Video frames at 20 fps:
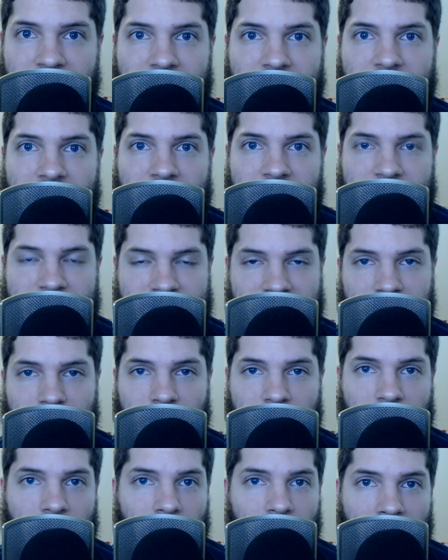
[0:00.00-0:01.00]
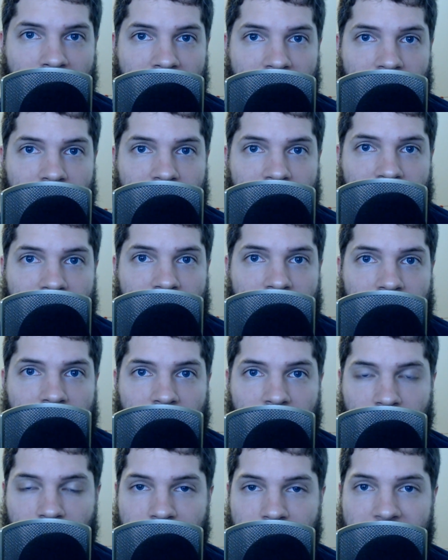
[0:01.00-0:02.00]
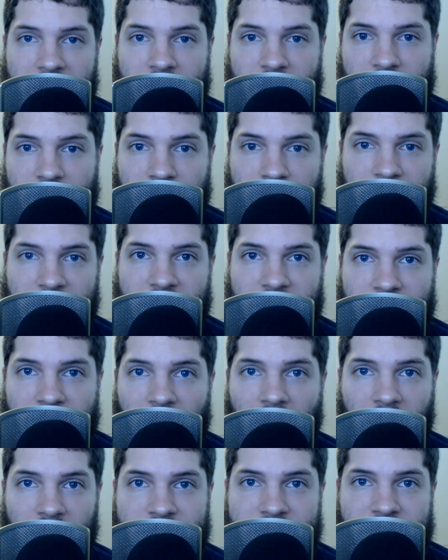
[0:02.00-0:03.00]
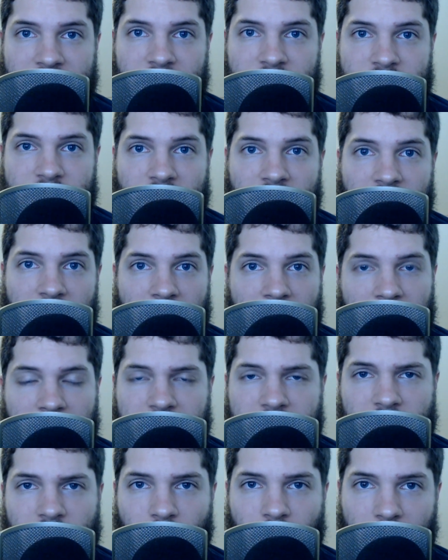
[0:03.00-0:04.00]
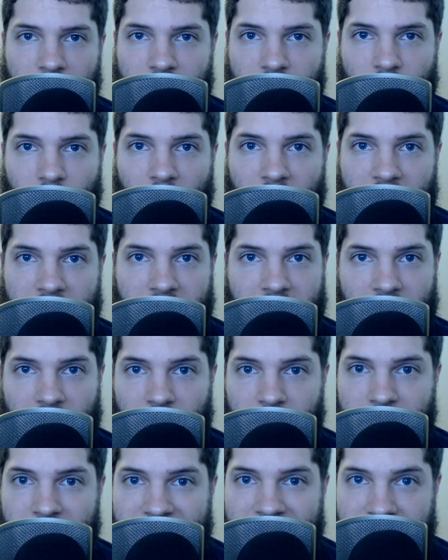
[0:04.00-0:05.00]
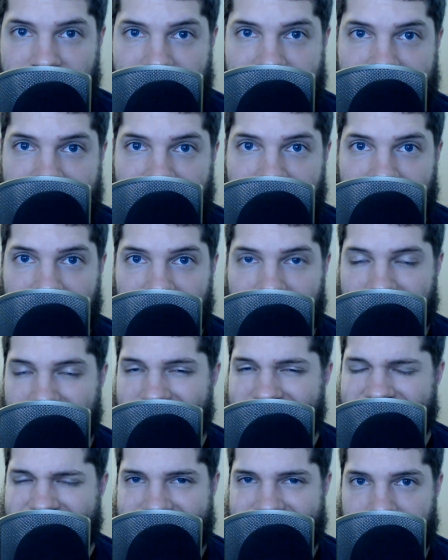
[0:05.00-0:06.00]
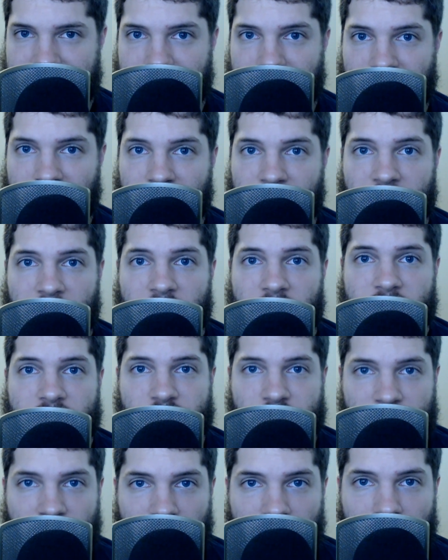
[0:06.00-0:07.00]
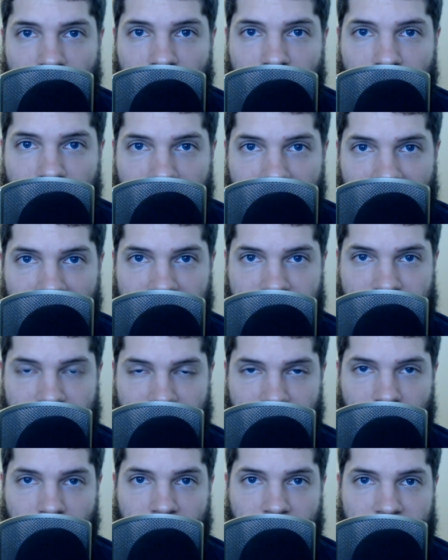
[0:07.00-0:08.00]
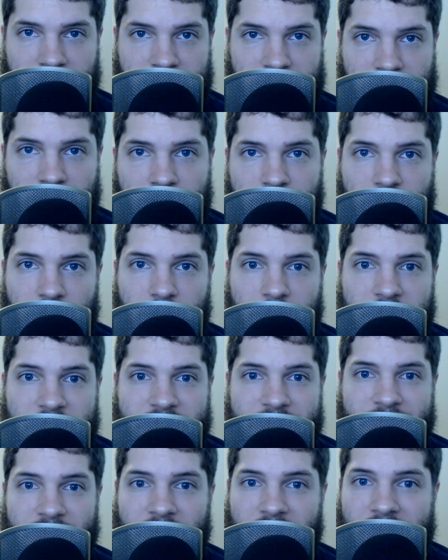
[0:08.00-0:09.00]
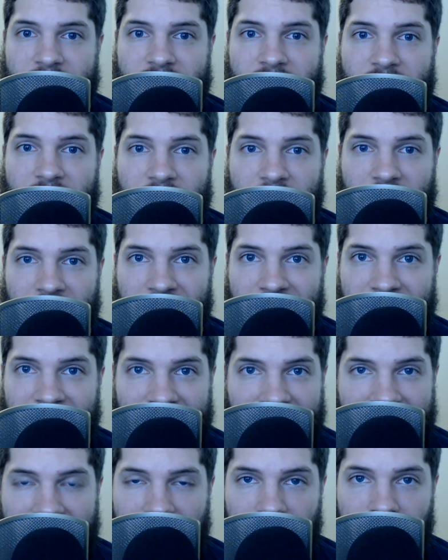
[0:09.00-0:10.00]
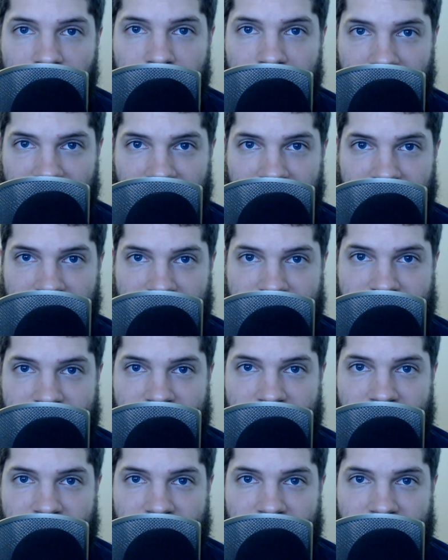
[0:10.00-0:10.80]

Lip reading: is they will go out, they will make great content, and they'll wonder why they aren't being seen. It's simple. There's too much noise. YouTube is a very loud place.